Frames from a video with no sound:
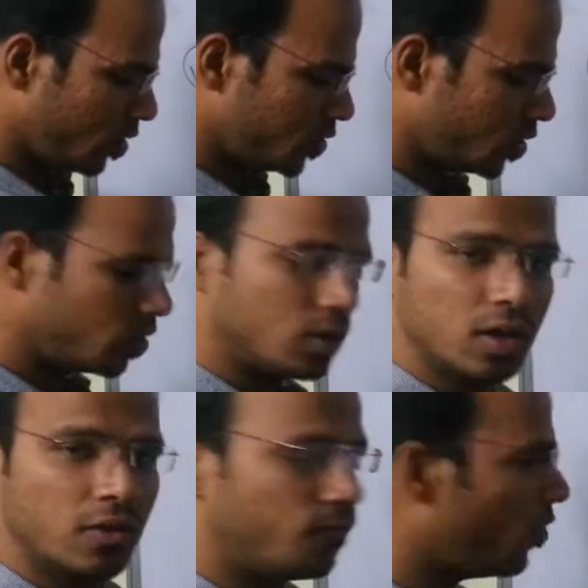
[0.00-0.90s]
So
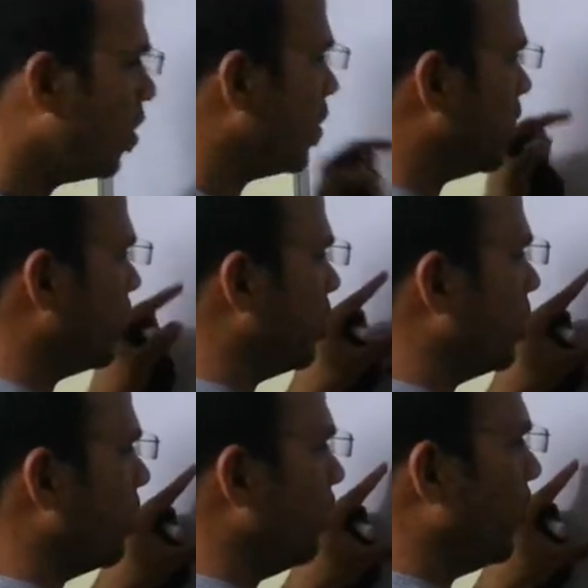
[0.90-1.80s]
for
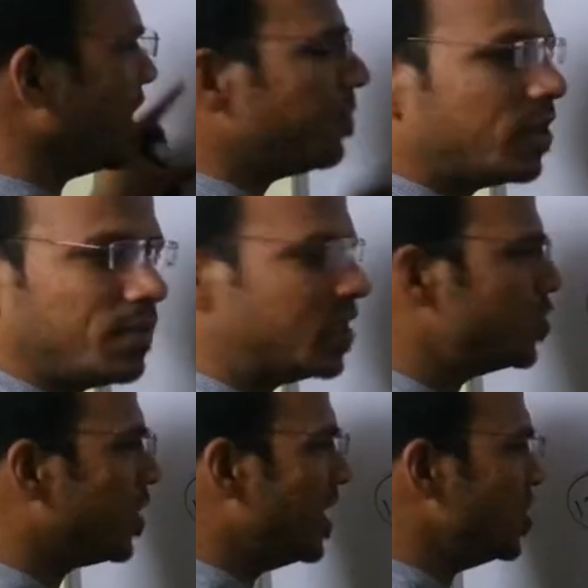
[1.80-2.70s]
variable
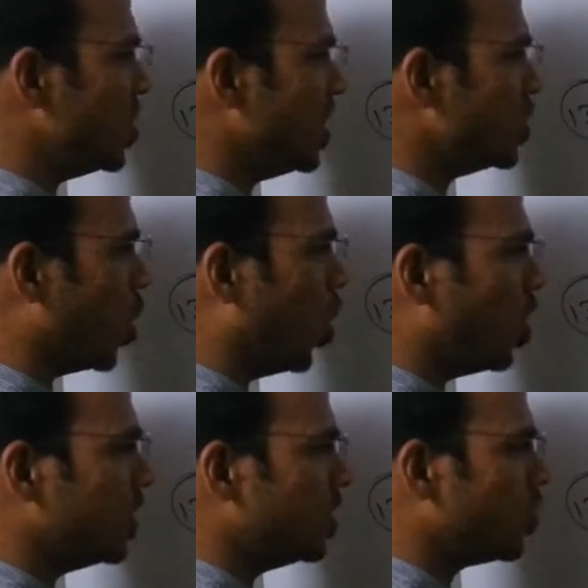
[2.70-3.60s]
means you can change,
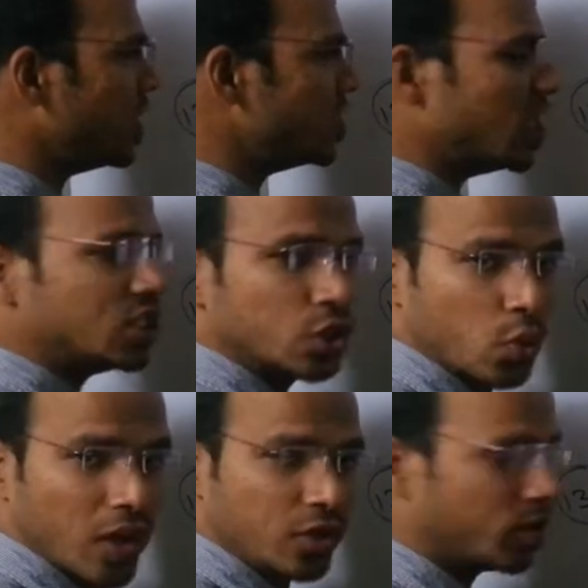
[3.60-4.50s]
or you can change
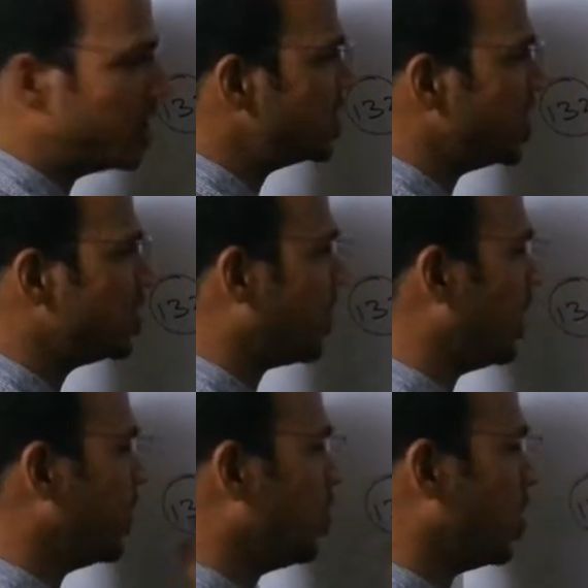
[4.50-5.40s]
12, you can change
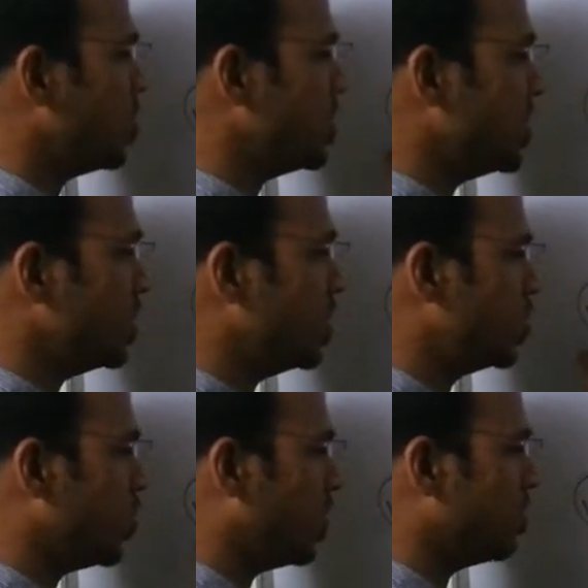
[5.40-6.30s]
5, but you cannot change these
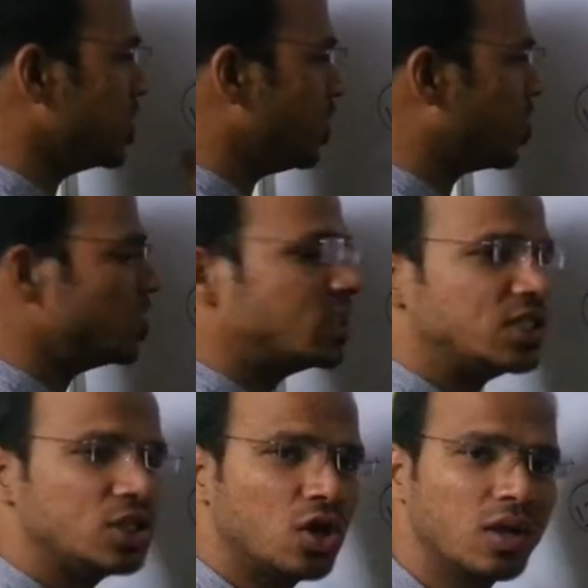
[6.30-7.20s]
two numbers because this
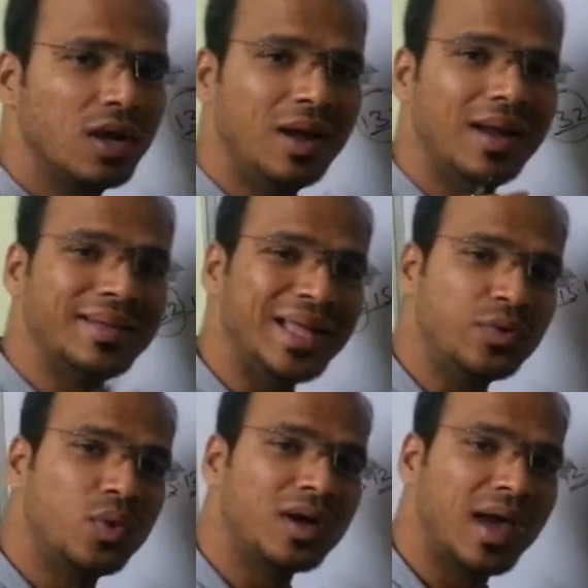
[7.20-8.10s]
is your
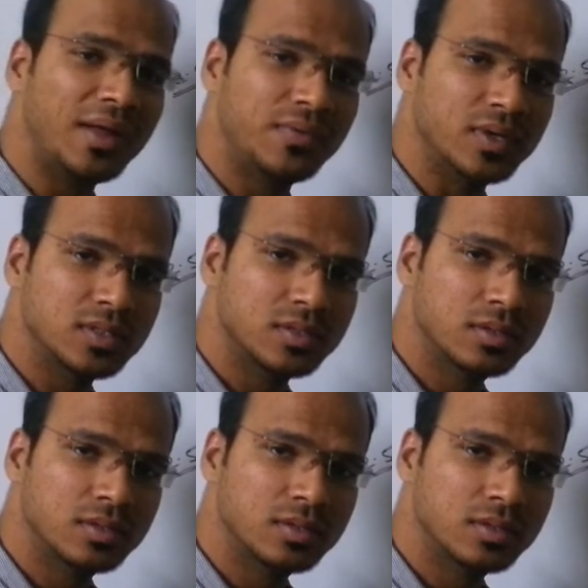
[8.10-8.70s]
network address.